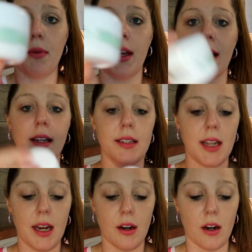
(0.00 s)
big
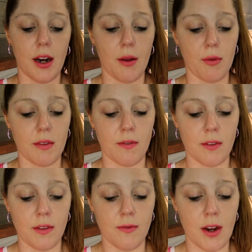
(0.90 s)
container. It
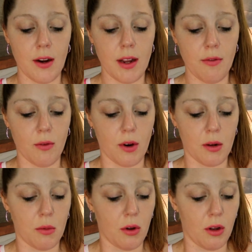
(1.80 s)
was very
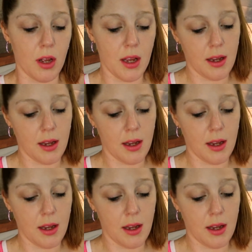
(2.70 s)
affordable.